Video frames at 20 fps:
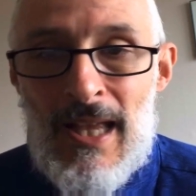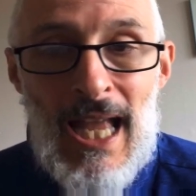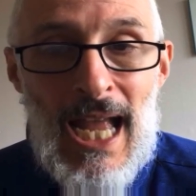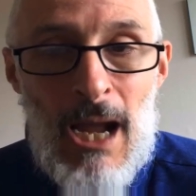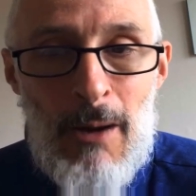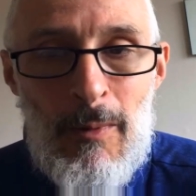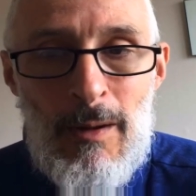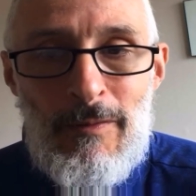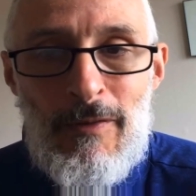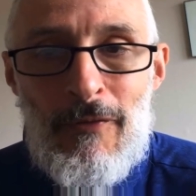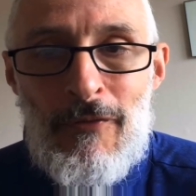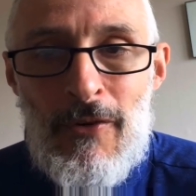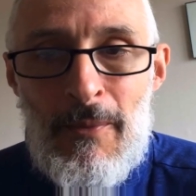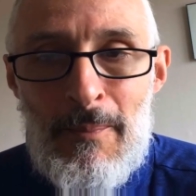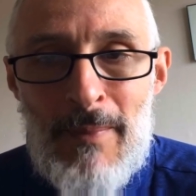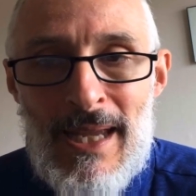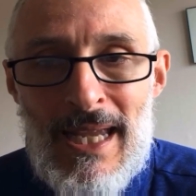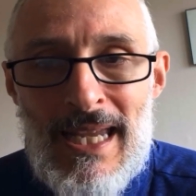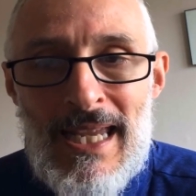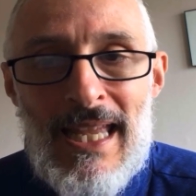However, for
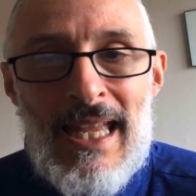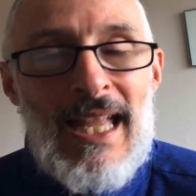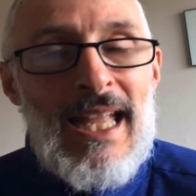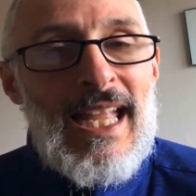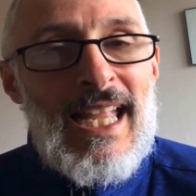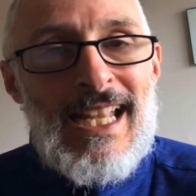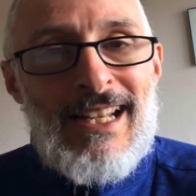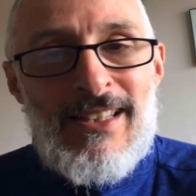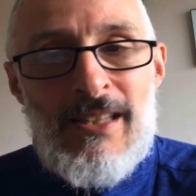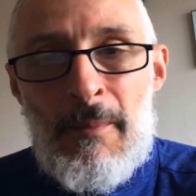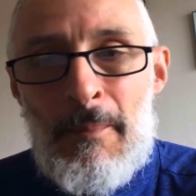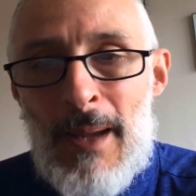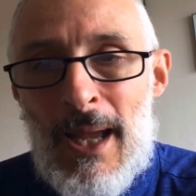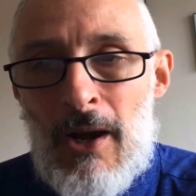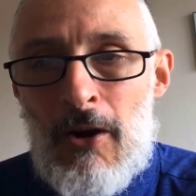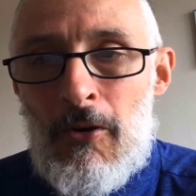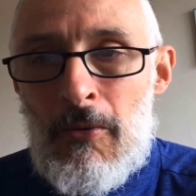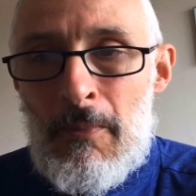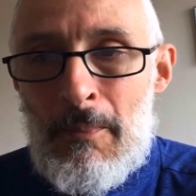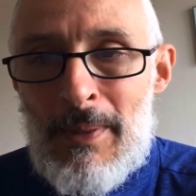me, it's
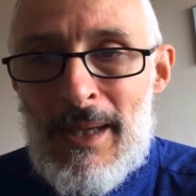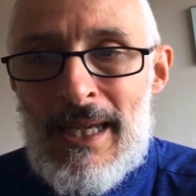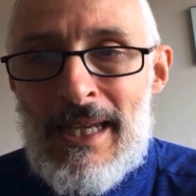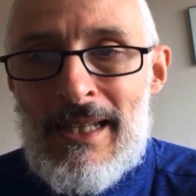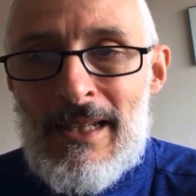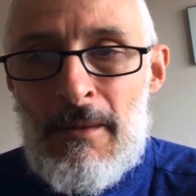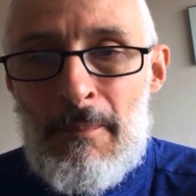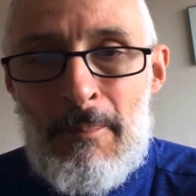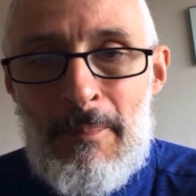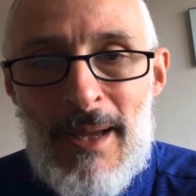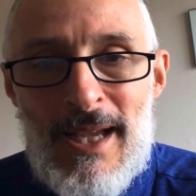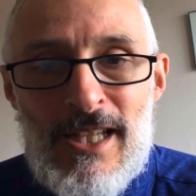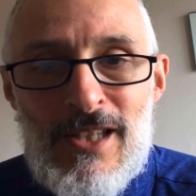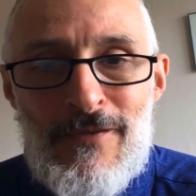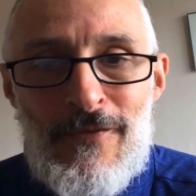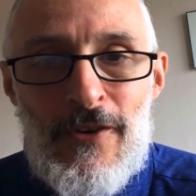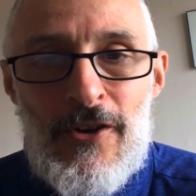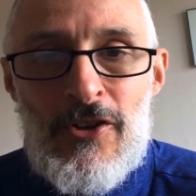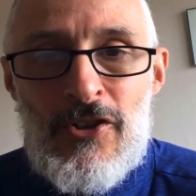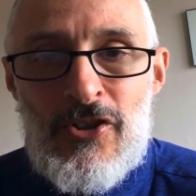about being the
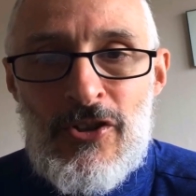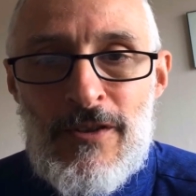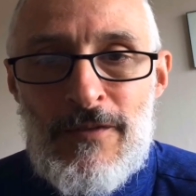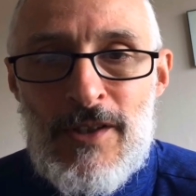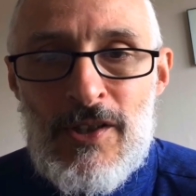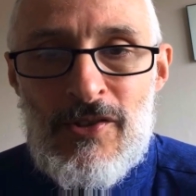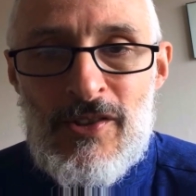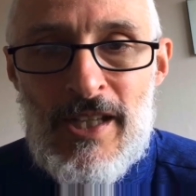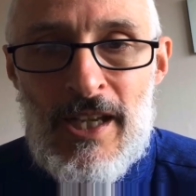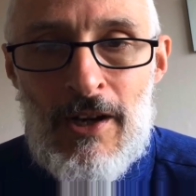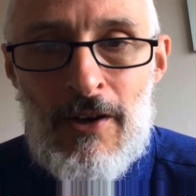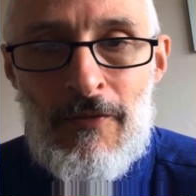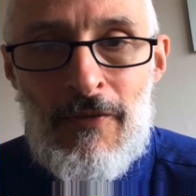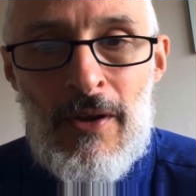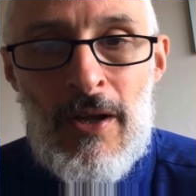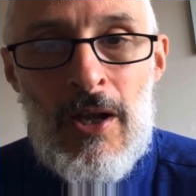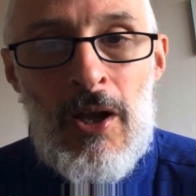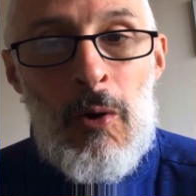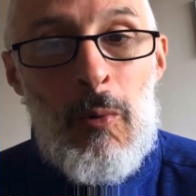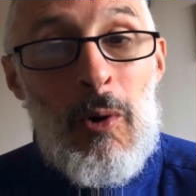best version of yourself
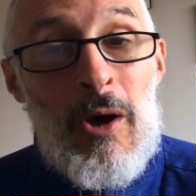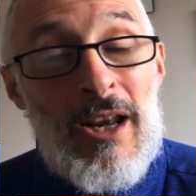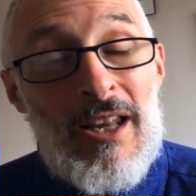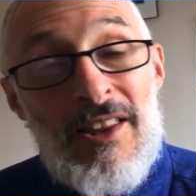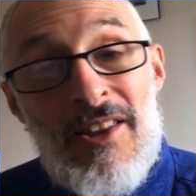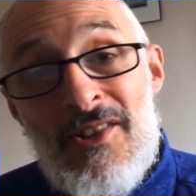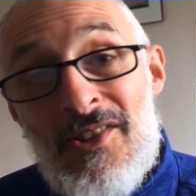while at the